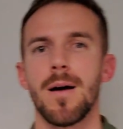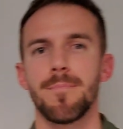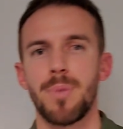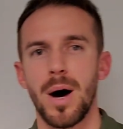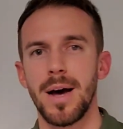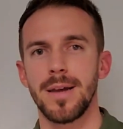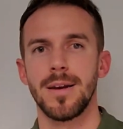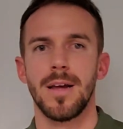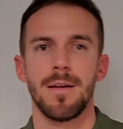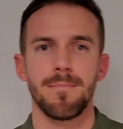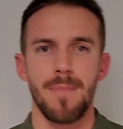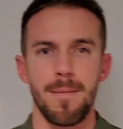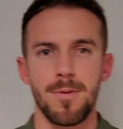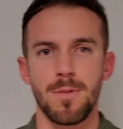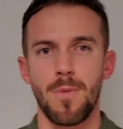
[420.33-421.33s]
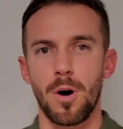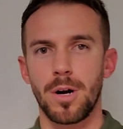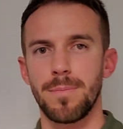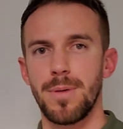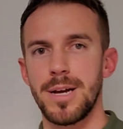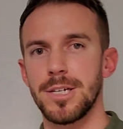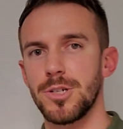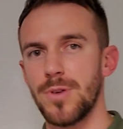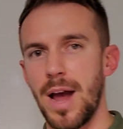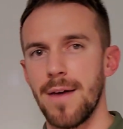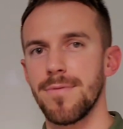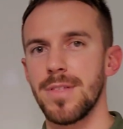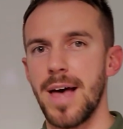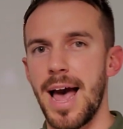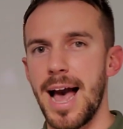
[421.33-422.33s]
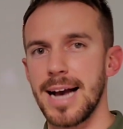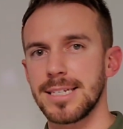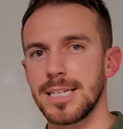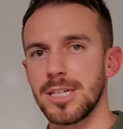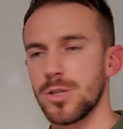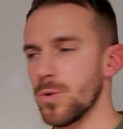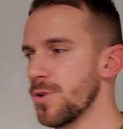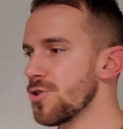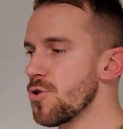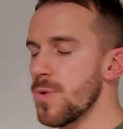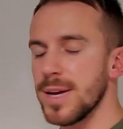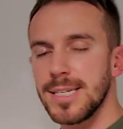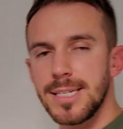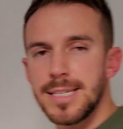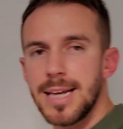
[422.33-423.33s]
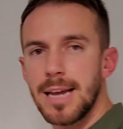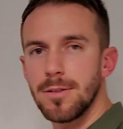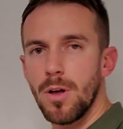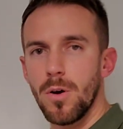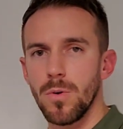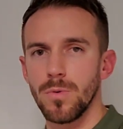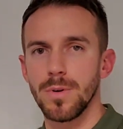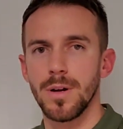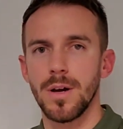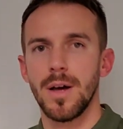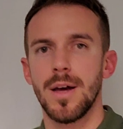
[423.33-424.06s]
but maybe your marketplace you have the access to a USDA loan.